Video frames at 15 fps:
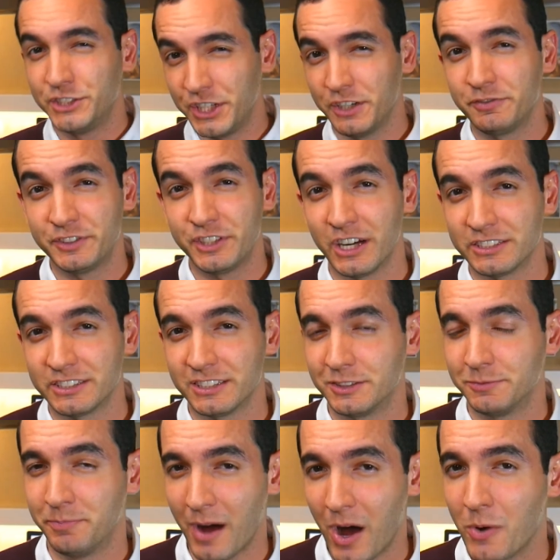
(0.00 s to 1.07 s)
Chief
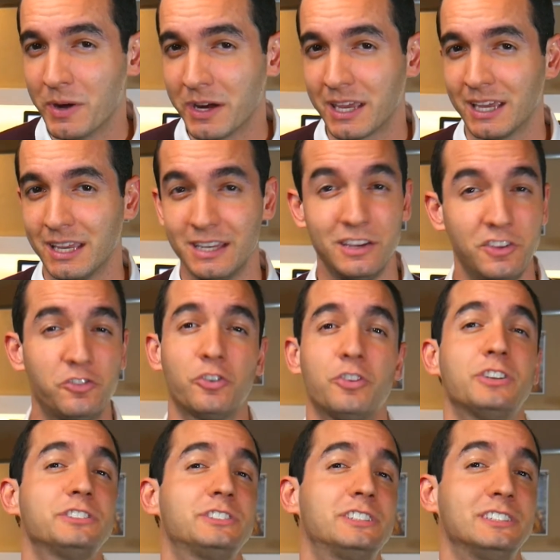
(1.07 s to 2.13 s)
Justice Powick, in his
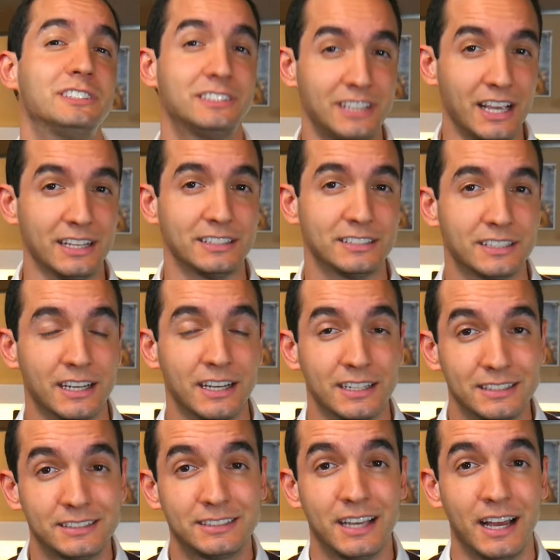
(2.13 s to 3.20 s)
Honour's dissent,
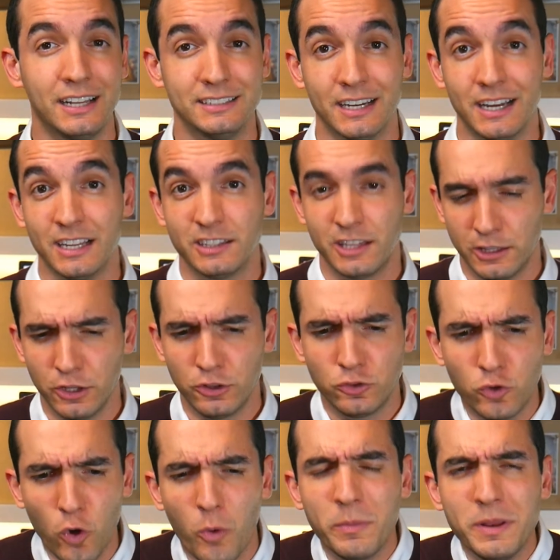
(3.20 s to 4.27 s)
said that the
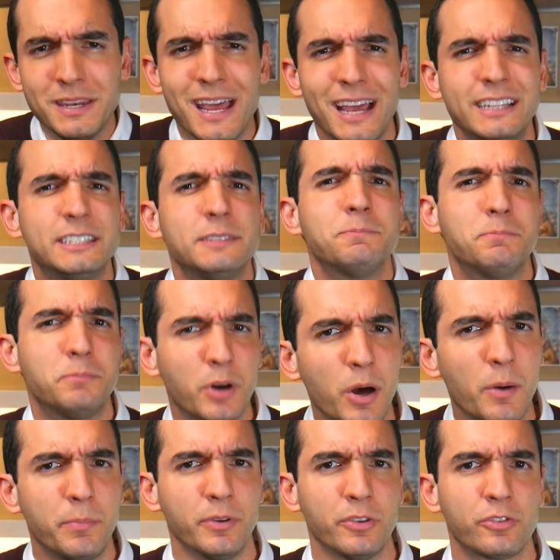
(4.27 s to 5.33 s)
dominating
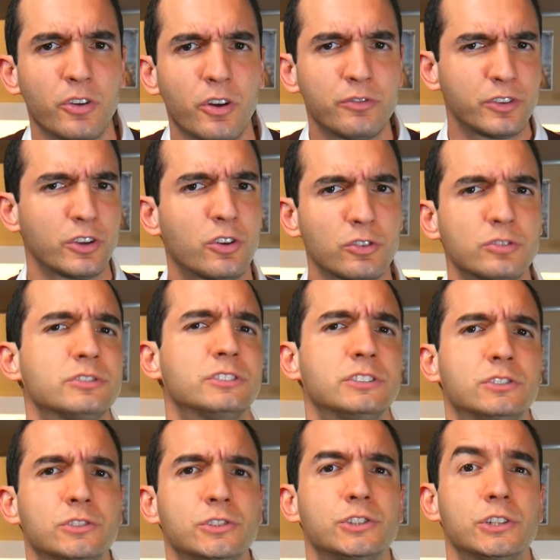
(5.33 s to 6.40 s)
purpose of the
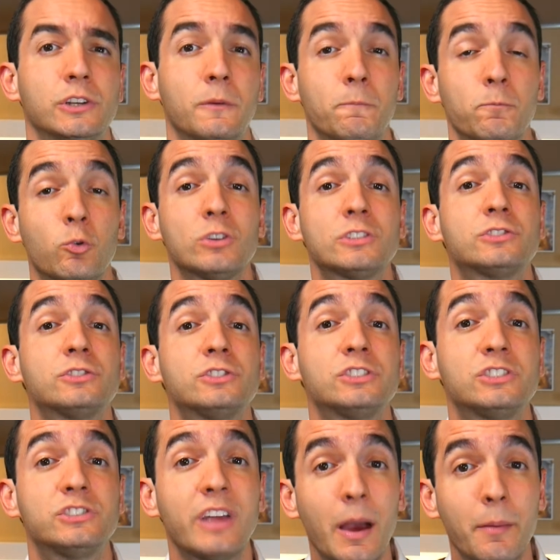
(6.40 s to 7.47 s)
Constitution was to
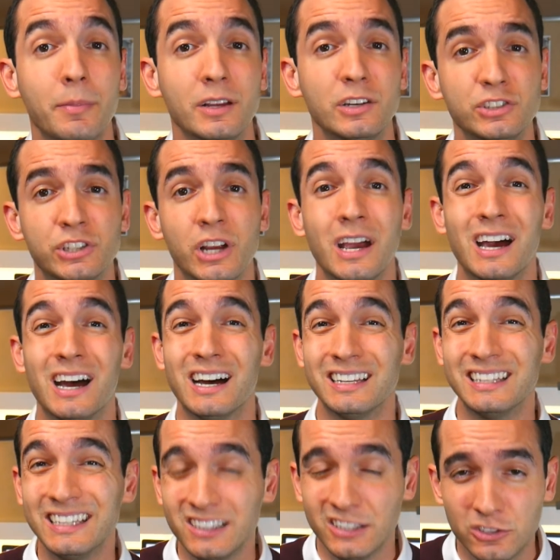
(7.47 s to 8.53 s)
establish
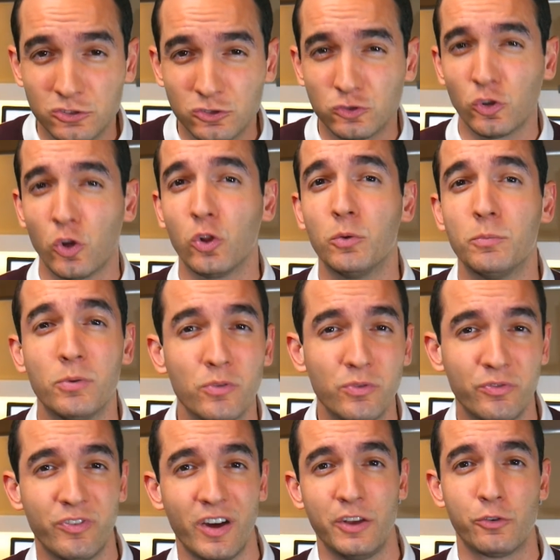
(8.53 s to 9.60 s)
an indissoluble
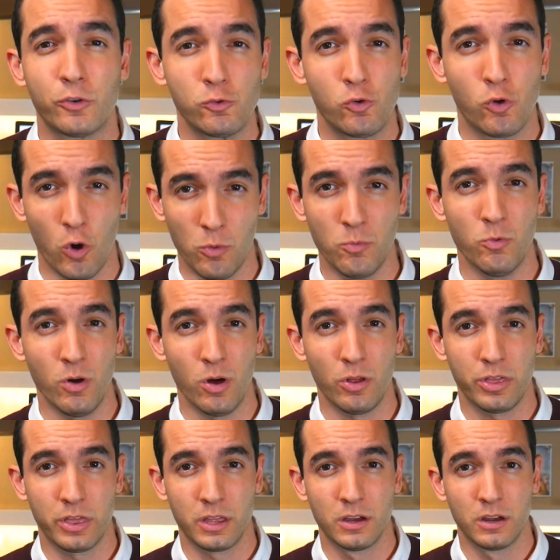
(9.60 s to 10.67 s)
federal
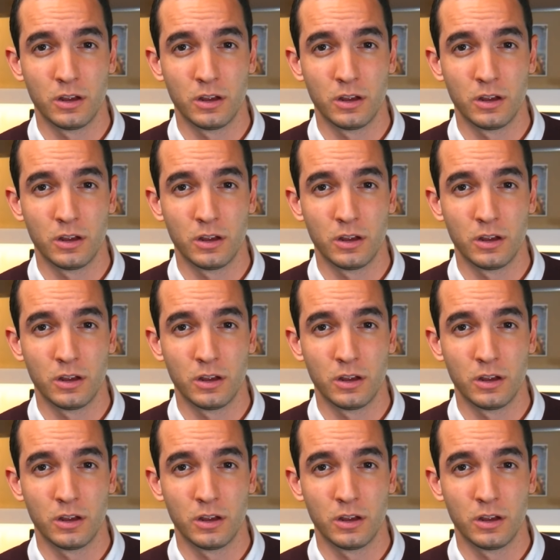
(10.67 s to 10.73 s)
Commonwealth.